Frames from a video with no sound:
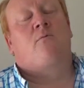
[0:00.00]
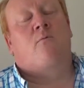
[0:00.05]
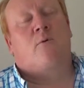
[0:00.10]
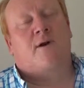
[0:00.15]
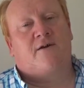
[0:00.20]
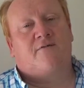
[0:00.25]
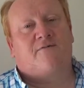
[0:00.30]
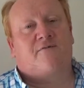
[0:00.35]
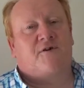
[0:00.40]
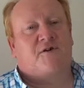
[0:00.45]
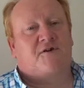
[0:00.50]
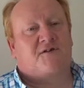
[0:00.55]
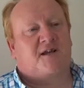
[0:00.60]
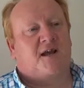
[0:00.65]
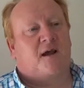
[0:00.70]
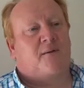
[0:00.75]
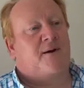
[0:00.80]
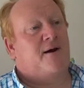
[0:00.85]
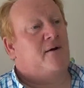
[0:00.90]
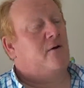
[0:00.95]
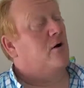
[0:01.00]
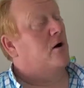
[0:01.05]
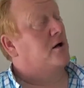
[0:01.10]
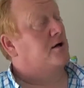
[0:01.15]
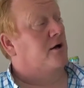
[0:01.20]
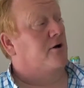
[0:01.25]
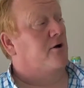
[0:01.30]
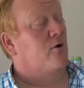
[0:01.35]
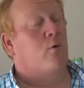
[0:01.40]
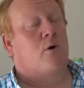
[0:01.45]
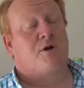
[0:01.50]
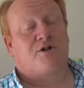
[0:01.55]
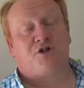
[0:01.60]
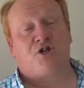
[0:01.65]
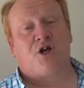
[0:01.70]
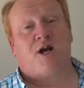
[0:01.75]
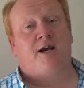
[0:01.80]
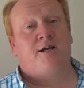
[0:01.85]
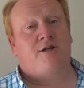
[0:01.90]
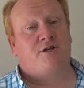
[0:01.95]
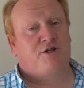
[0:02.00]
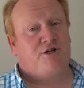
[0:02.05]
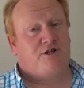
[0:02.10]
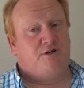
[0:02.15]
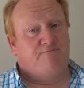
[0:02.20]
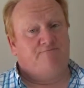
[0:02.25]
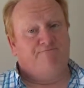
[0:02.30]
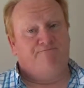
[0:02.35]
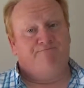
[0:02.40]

when it first came out. I don't know what's changed.